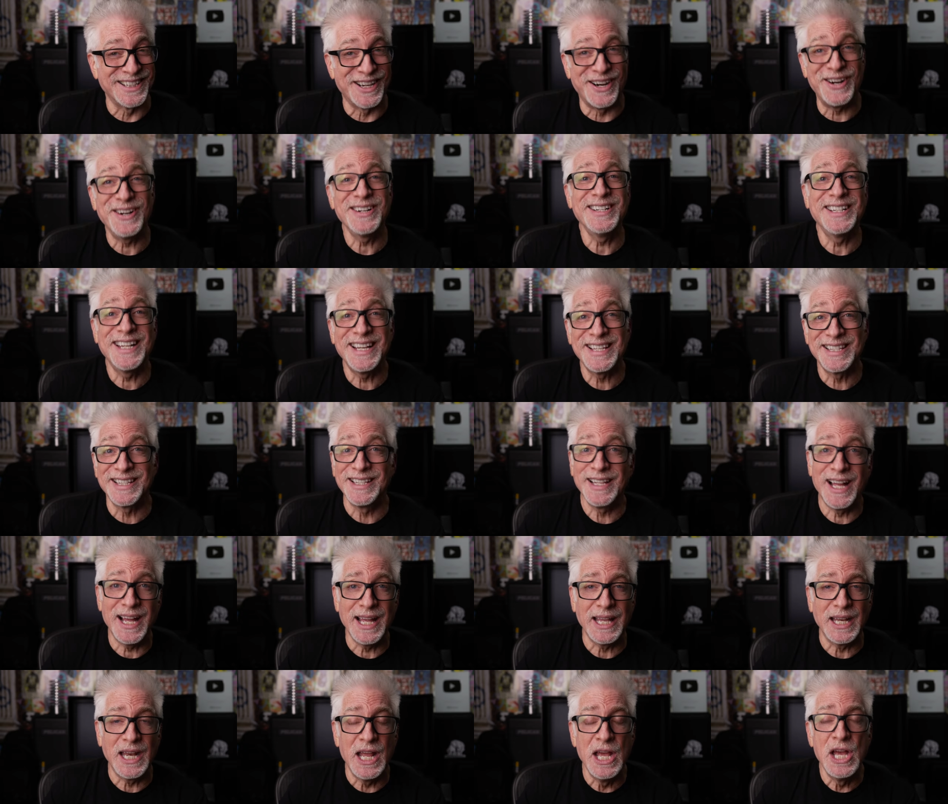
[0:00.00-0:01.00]
Hard Day's
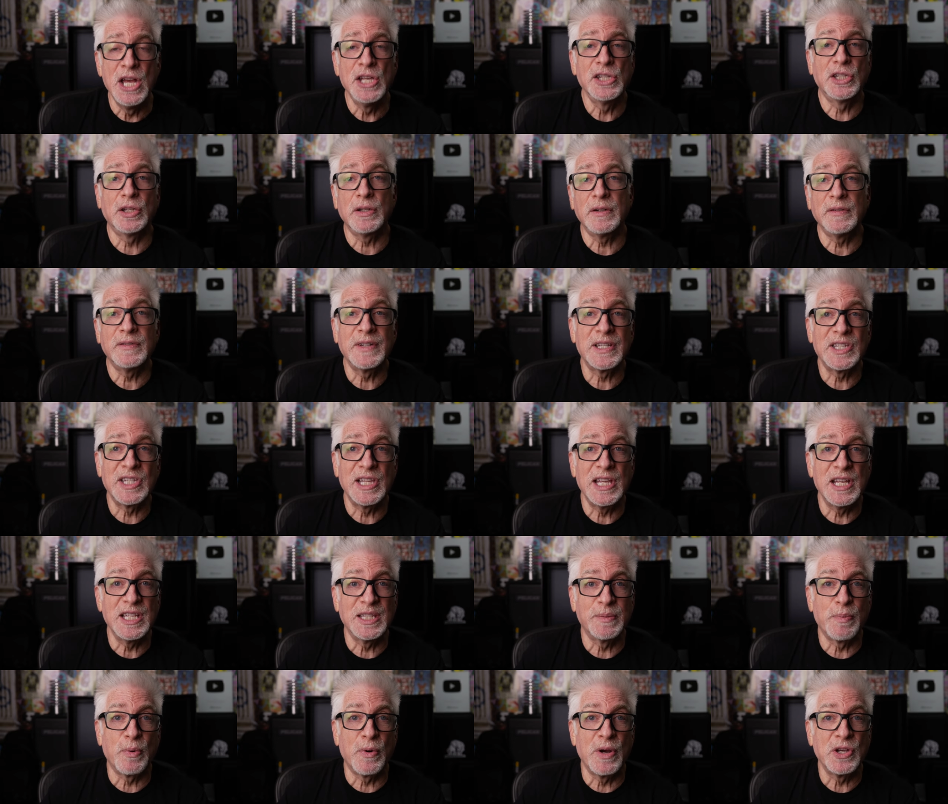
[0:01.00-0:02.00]
Night served as the
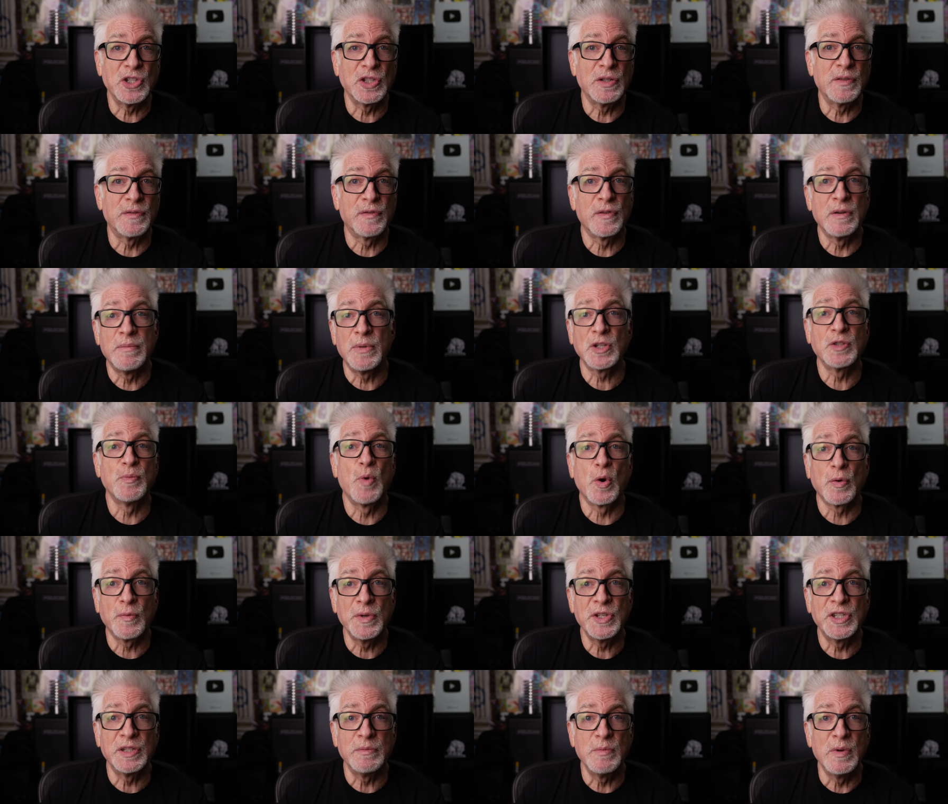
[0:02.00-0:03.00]
inspiration for a much more
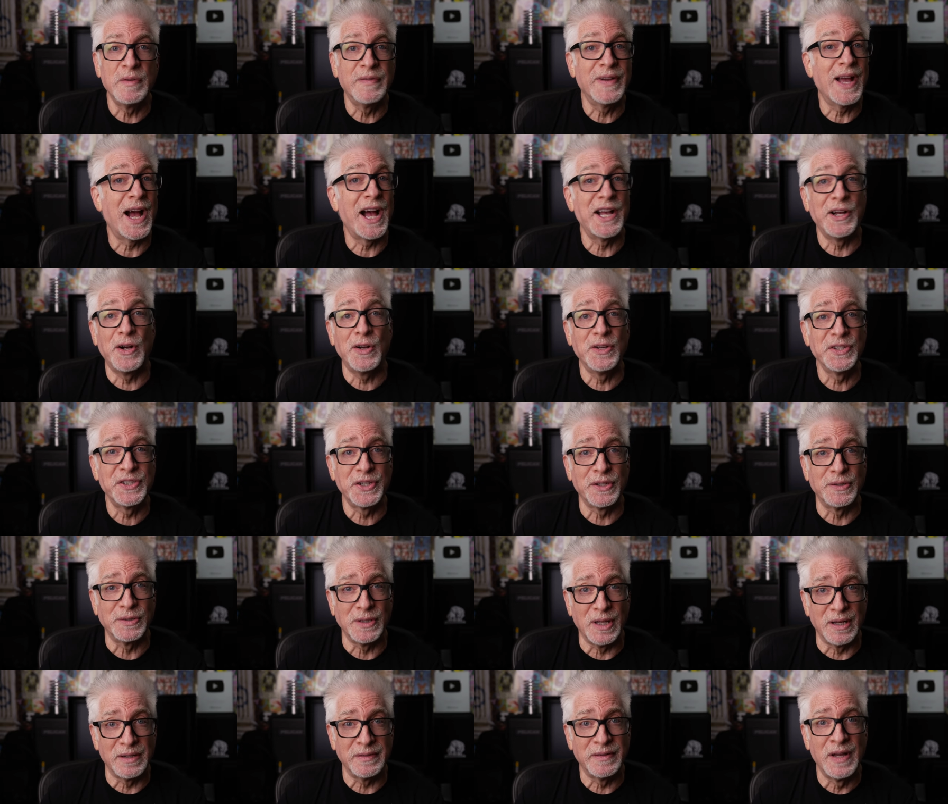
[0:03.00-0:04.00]
recent movie I also
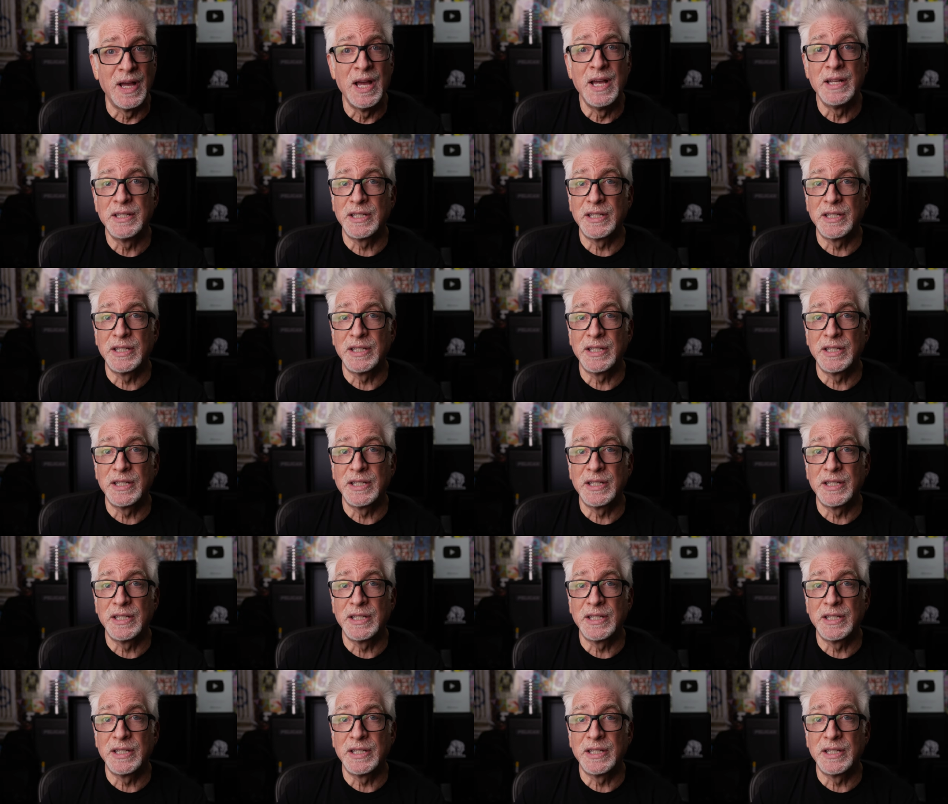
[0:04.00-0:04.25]
love